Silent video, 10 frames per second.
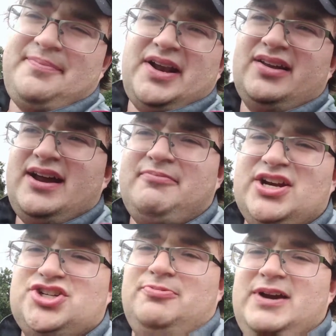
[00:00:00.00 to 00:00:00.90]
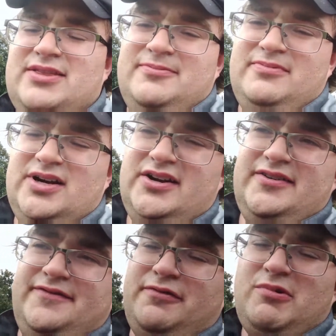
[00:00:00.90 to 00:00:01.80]
online whether
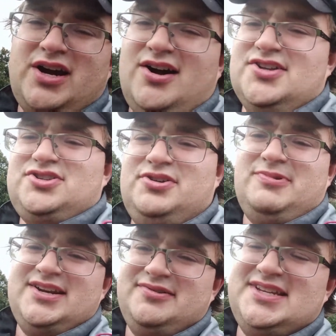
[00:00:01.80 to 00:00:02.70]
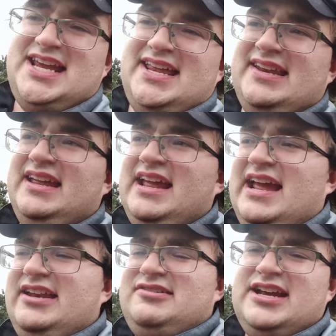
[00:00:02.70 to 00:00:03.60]
for what concert you wanted to attend,
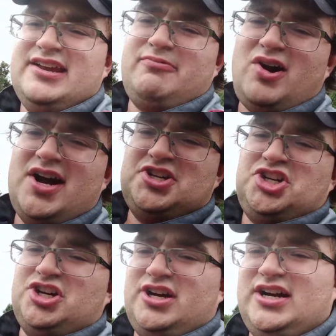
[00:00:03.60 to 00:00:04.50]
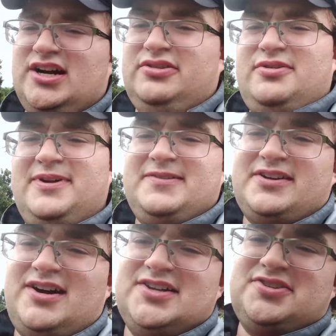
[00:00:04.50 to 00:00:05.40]
and you did get to watch a little bit of the
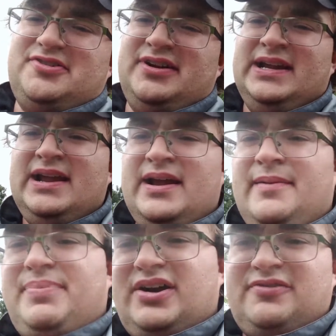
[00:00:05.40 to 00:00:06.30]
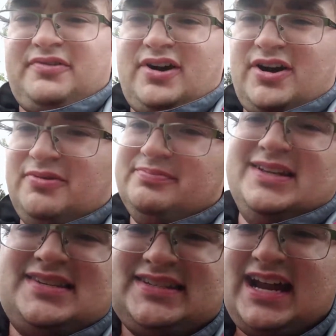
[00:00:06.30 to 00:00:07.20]
concert. But overall,
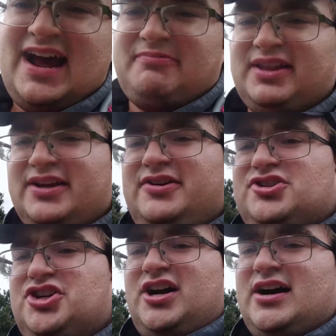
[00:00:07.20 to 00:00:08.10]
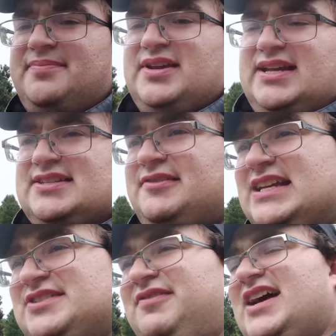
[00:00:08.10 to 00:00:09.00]
it's not really a good job.
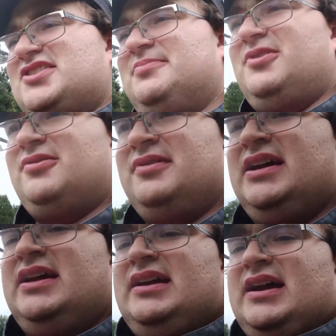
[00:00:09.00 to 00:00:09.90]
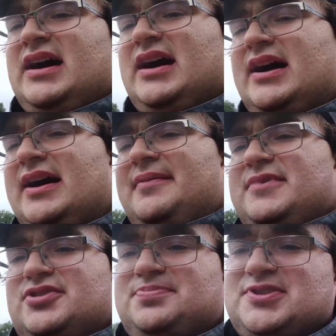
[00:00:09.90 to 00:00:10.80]
It's flexible.
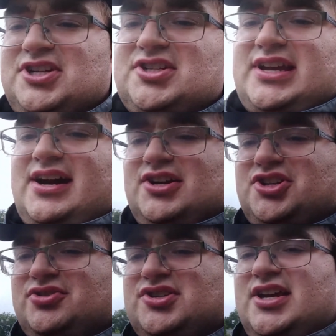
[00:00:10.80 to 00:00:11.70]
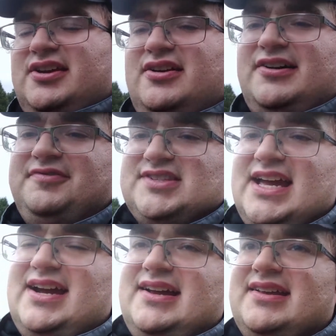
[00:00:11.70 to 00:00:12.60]
There's positions like ushers, ticket office,
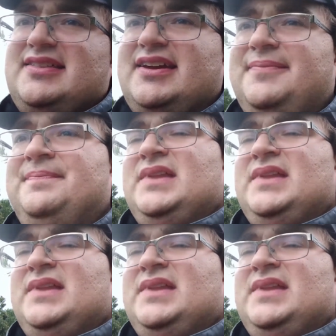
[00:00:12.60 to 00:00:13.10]
that kind of thing.